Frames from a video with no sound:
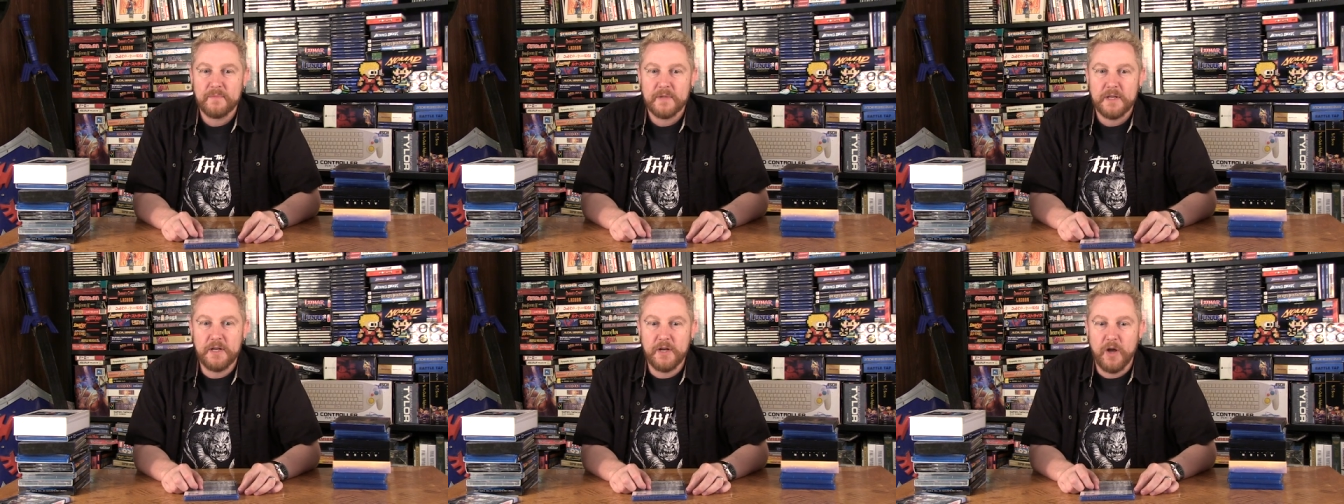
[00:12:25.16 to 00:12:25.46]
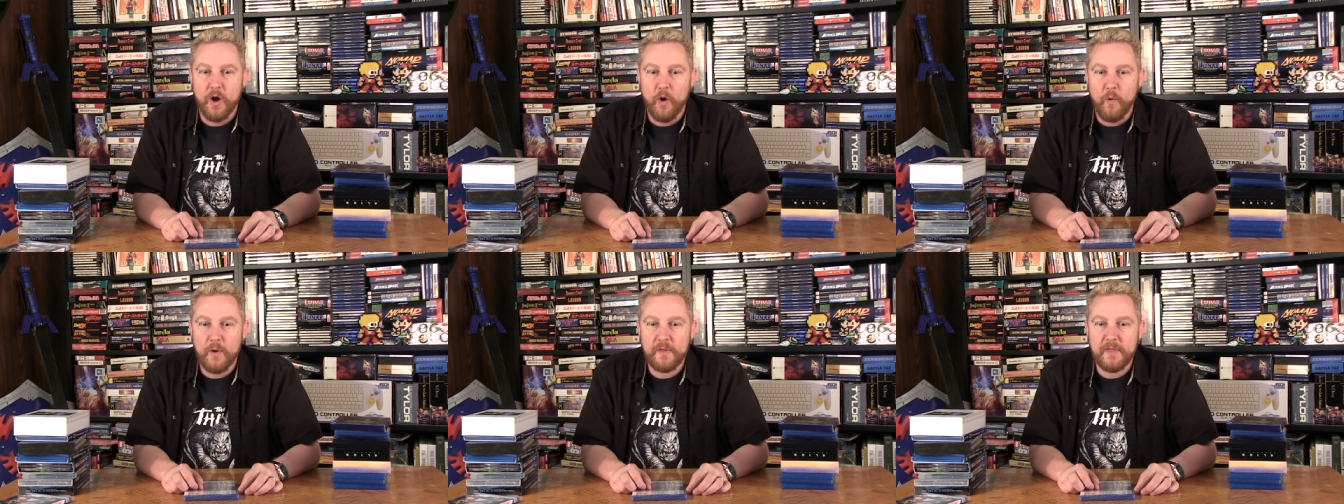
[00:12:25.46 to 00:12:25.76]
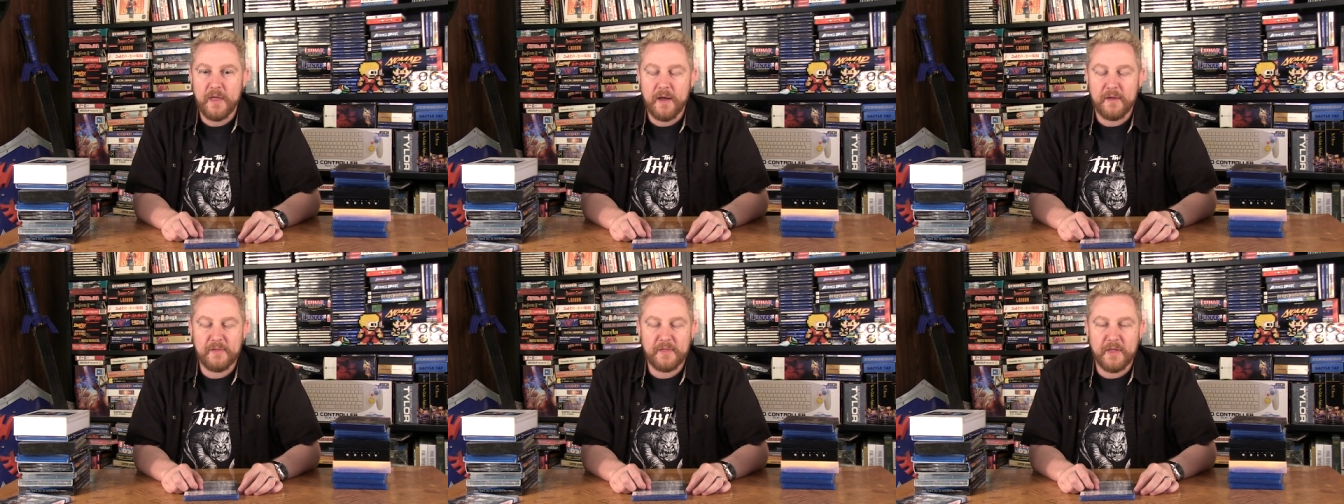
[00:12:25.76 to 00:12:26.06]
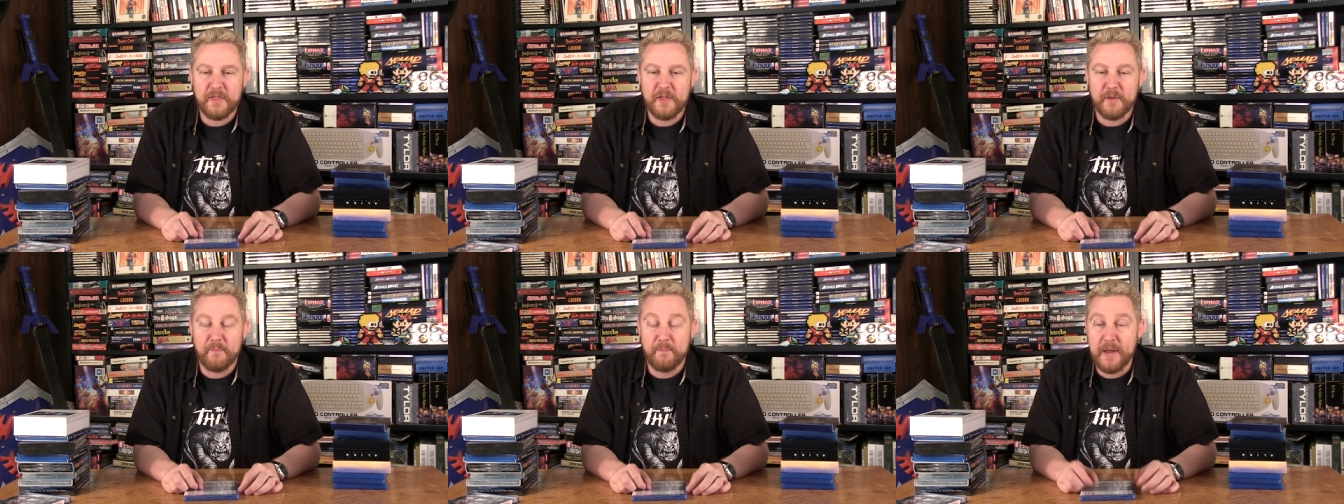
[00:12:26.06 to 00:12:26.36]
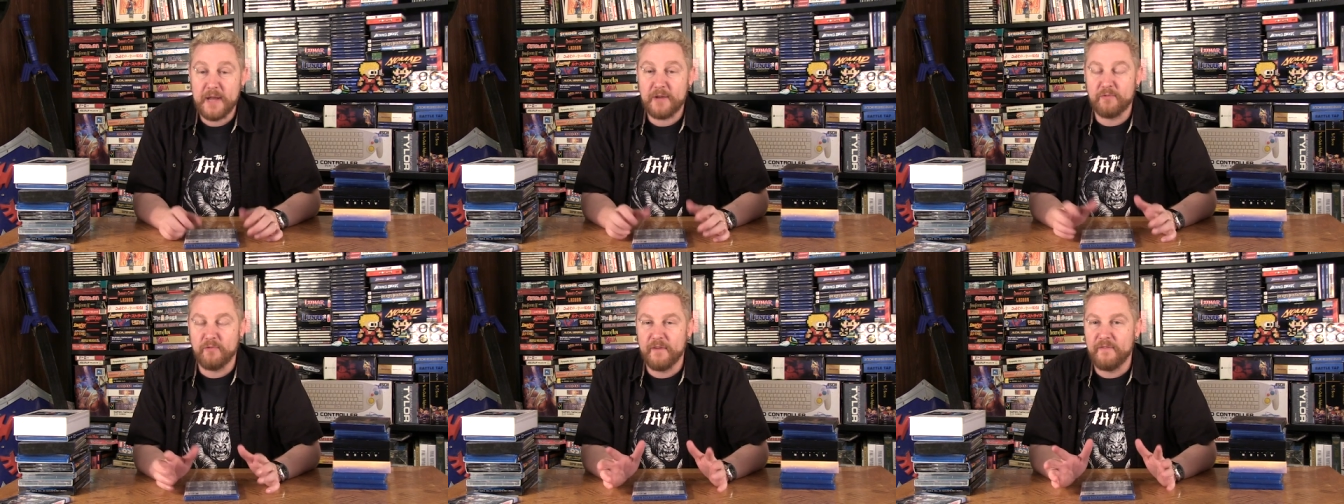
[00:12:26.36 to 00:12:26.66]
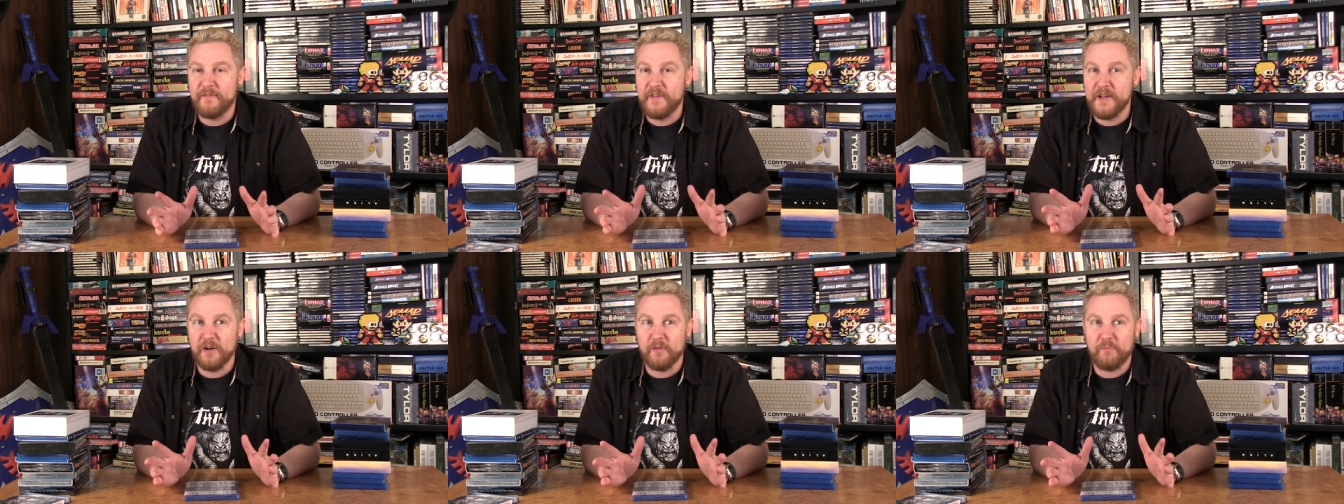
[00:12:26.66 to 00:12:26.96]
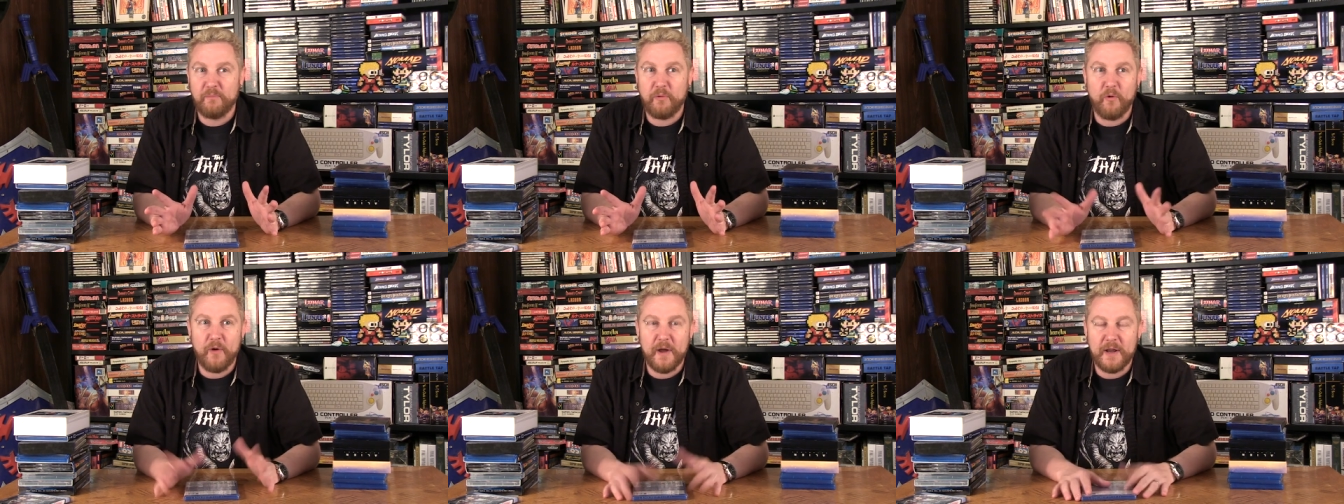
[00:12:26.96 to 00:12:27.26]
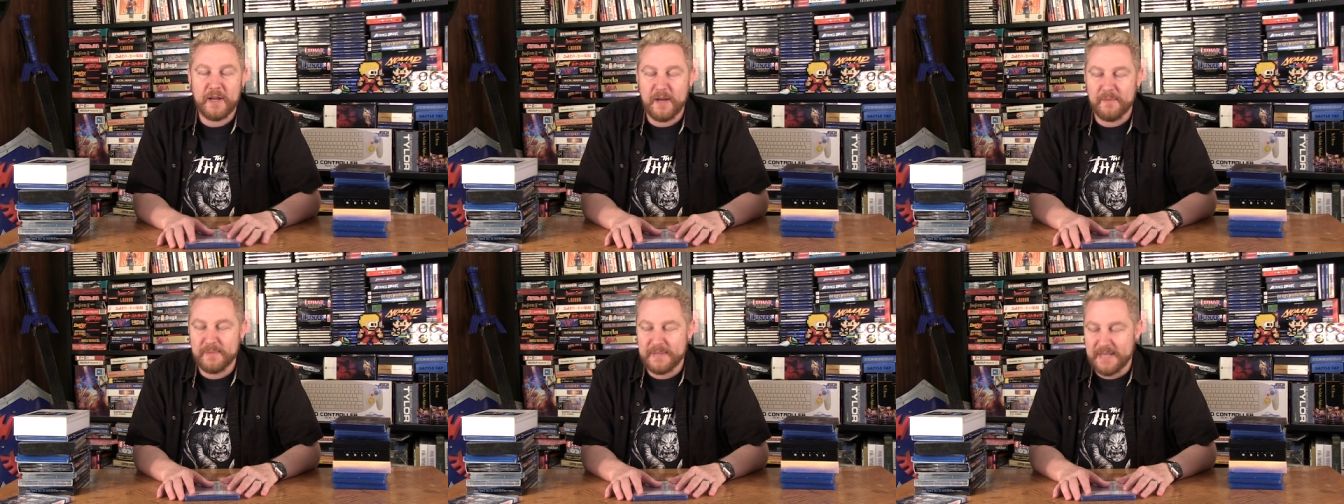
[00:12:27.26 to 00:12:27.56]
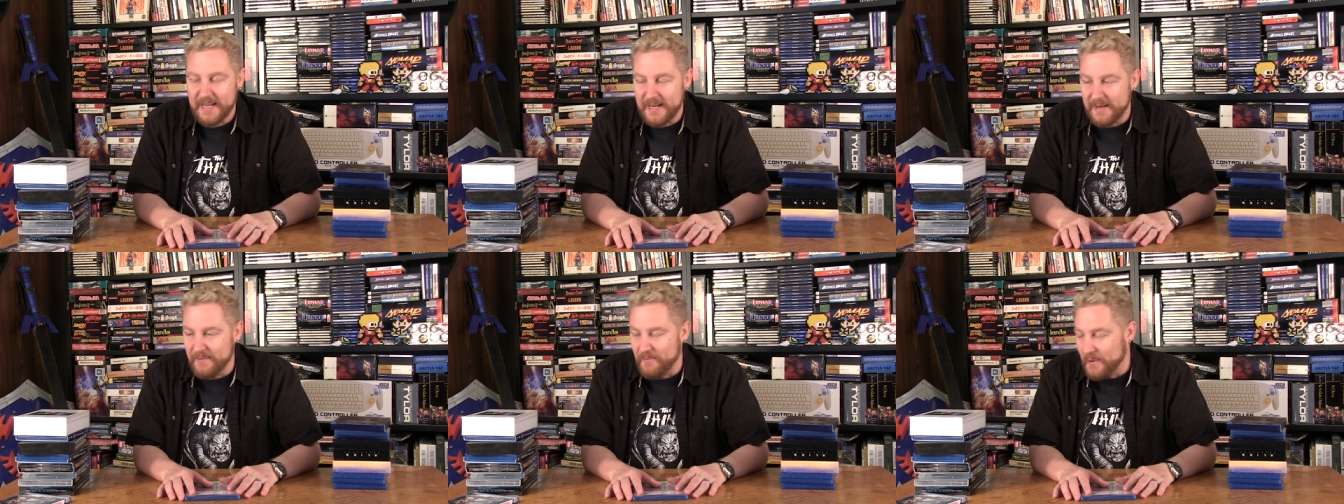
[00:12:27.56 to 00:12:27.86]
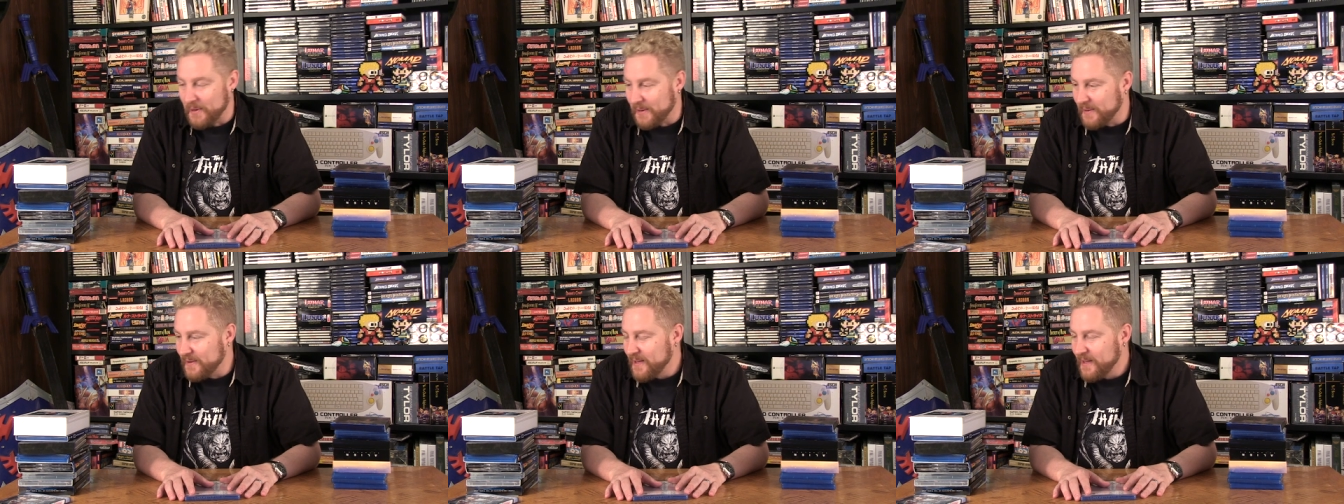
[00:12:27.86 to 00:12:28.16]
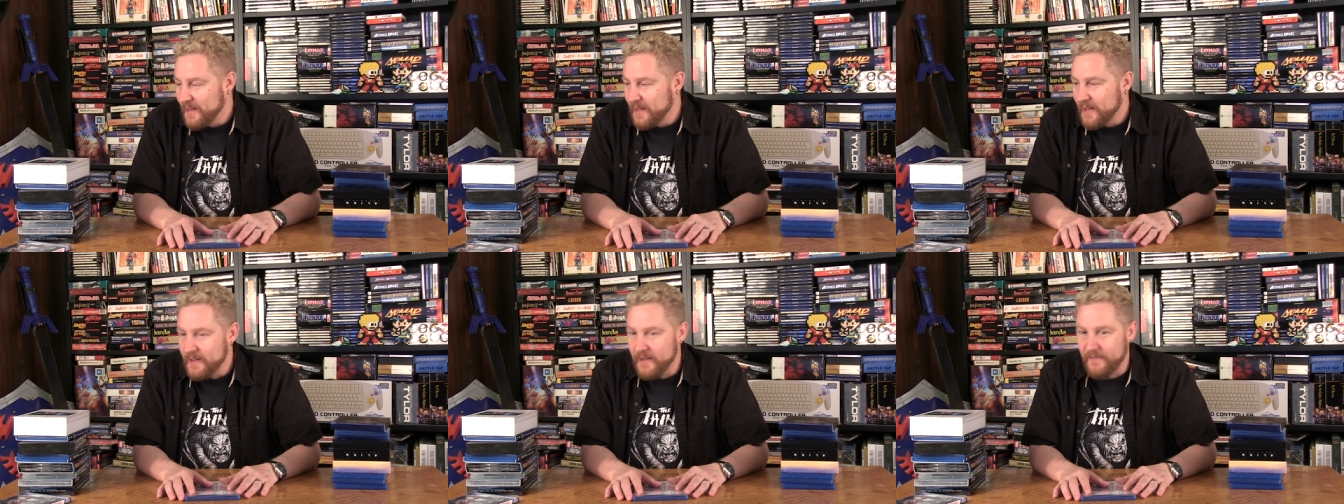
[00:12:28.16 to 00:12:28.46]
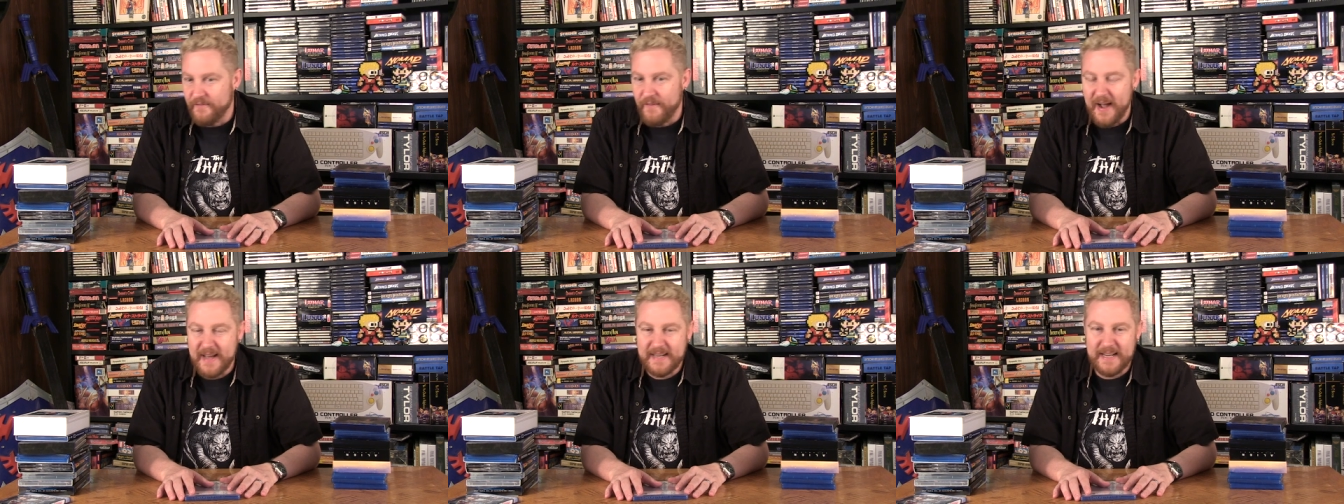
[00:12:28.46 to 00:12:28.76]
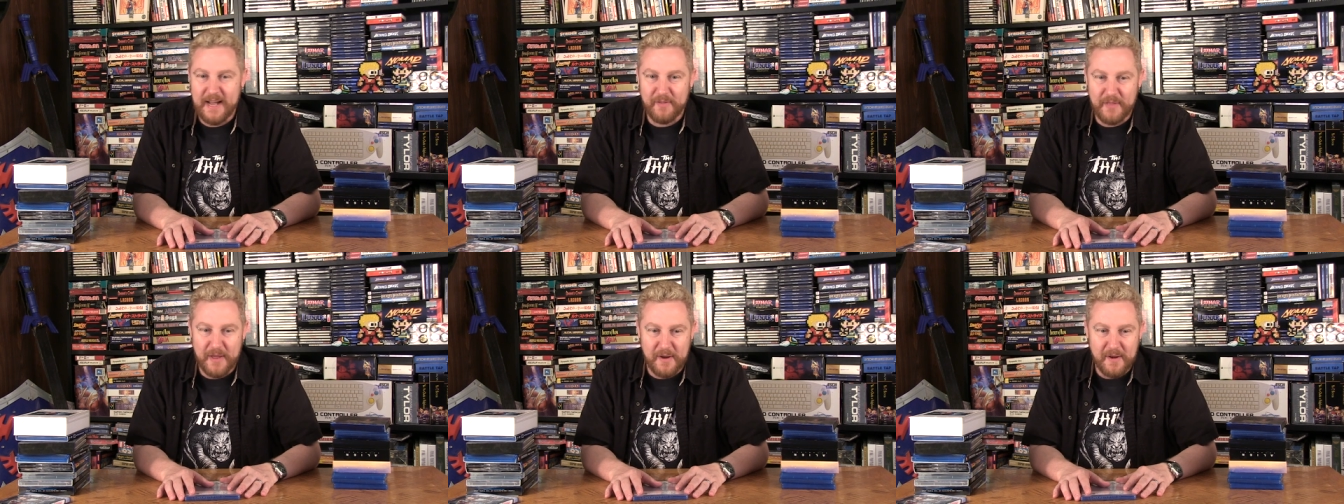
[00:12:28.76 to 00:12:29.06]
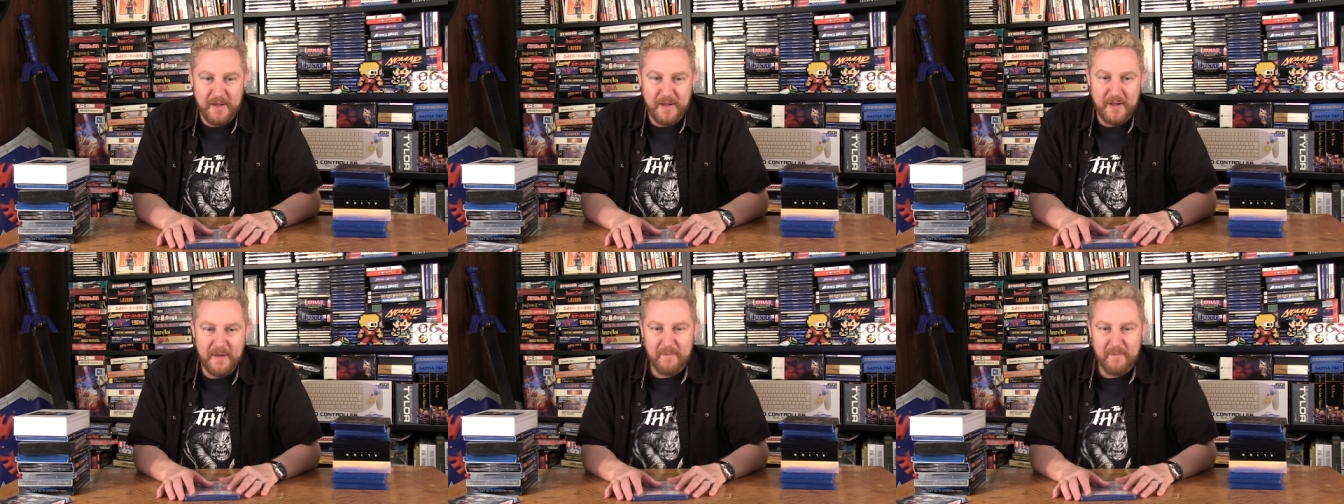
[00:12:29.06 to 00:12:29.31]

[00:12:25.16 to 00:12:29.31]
you know, when the, the, the big reveal point comes in and when you find out that